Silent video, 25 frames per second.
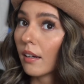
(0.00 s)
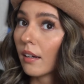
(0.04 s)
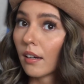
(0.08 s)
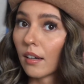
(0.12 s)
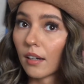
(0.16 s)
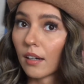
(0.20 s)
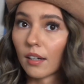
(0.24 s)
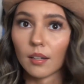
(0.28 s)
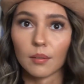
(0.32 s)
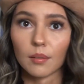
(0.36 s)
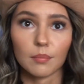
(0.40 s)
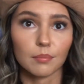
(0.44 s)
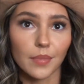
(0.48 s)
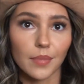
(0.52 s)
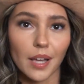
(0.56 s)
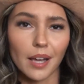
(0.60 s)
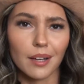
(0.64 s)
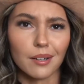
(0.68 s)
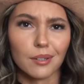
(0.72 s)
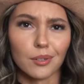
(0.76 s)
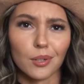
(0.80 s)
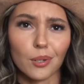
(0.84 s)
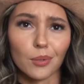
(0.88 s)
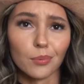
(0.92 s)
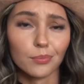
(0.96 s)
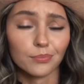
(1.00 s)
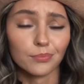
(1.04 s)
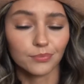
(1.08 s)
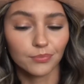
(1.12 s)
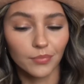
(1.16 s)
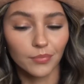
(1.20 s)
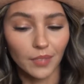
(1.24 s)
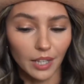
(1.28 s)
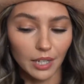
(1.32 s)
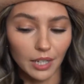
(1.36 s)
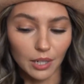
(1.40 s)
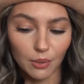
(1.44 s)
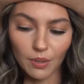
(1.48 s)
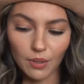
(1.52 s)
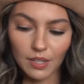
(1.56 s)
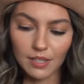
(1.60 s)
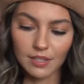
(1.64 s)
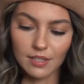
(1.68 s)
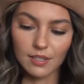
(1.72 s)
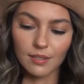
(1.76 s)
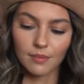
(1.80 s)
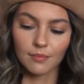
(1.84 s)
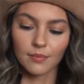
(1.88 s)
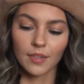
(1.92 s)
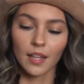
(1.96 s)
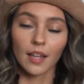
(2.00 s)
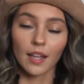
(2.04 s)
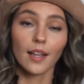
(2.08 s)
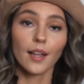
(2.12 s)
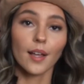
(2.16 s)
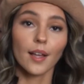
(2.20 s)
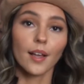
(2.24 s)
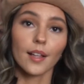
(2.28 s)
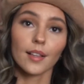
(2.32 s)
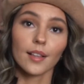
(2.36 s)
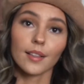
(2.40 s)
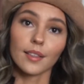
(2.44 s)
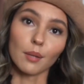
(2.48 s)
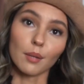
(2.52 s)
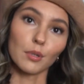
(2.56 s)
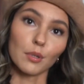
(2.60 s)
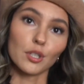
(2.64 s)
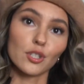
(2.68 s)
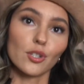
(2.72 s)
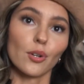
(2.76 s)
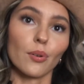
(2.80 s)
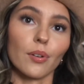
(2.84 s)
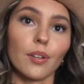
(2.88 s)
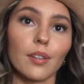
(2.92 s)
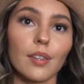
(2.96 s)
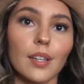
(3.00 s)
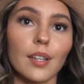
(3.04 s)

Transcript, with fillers: Um, I don't know. Anyways, let me show you